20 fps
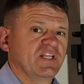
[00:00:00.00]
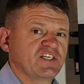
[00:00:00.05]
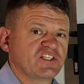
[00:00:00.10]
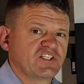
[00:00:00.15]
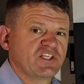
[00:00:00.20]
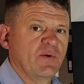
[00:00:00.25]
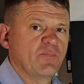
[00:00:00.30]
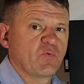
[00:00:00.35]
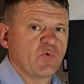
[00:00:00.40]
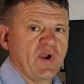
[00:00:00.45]

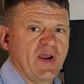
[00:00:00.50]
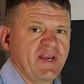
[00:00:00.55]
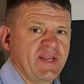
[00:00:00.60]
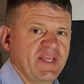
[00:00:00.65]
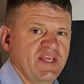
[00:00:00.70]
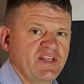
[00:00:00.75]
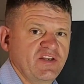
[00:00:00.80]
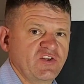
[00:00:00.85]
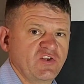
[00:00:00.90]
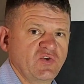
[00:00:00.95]
let's jump right
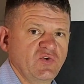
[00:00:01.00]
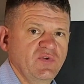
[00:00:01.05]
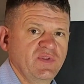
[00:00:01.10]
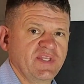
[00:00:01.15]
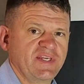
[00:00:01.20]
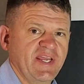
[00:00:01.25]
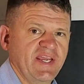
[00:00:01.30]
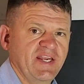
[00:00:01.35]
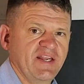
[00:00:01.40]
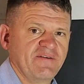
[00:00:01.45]
into
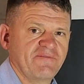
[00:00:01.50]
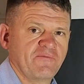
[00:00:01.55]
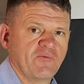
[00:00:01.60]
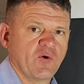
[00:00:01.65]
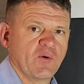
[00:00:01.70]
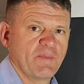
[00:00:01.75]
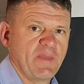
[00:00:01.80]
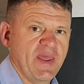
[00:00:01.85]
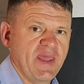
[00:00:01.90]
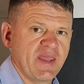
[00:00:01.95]
the data
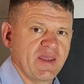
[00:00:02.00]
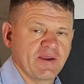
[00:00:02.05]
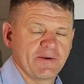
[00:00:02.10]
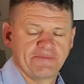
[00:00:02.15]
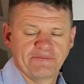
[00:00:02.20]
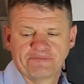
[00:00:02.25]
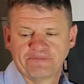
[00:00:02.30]
for May.